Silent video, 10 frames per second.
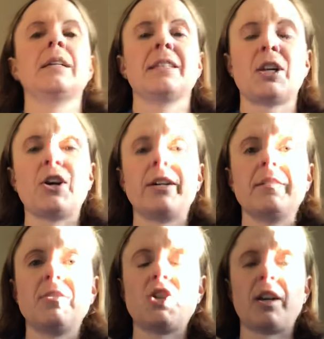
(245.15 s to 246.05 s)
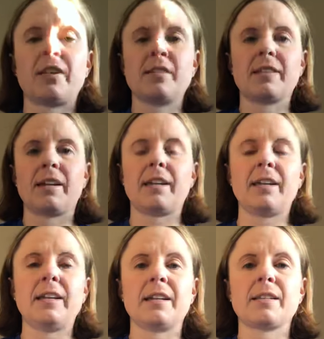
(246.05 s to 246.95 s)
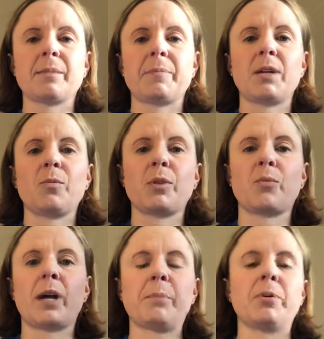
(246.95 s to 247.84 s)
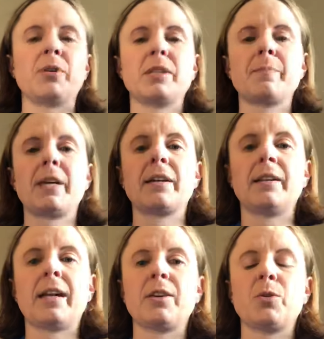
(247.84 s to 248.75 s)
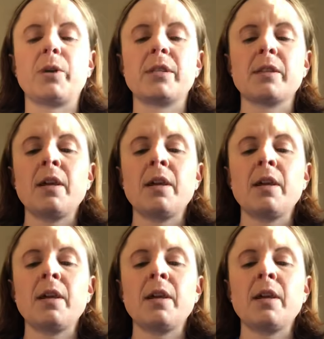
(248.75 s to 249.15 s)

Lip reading: Sorry, Jack is eating something with a wrapper and it's making a lot of noise.